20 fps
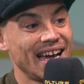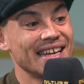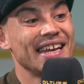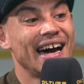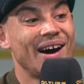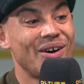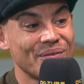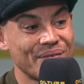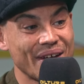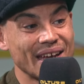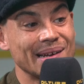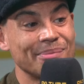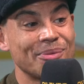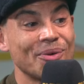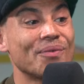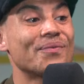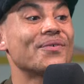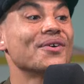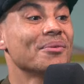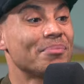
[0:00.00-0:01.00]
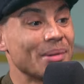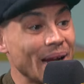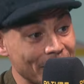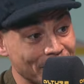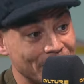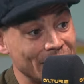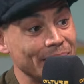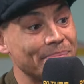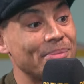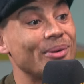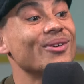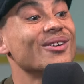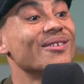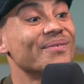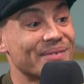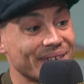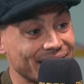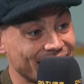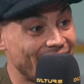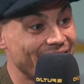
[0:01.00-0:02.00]
are now available for the black people
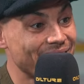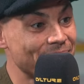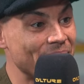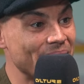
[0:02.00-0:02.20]
and for the gay people.